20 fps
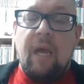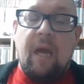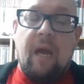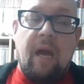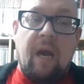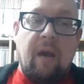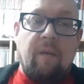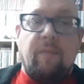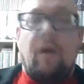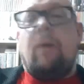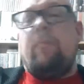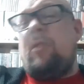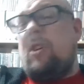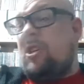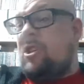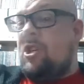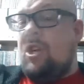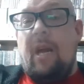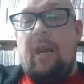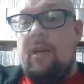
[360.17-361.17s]
Uh, I'm
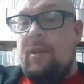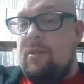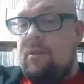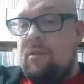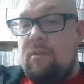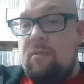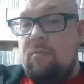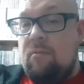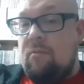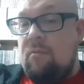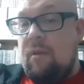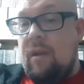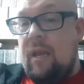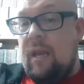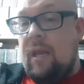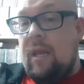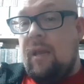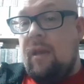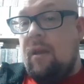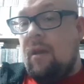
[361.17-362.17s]
just jealous
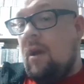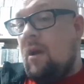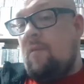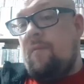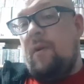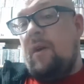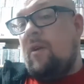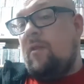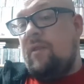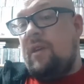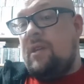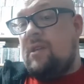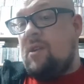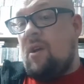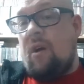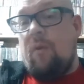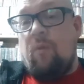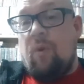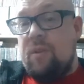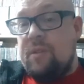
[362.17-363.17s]
really. I'll be honest.
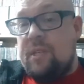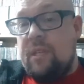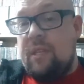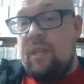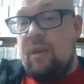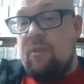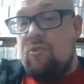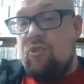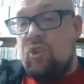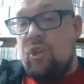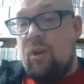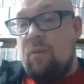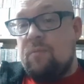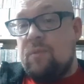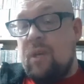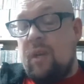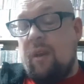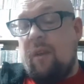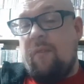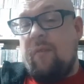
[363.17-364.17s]
I wanted those jobs and I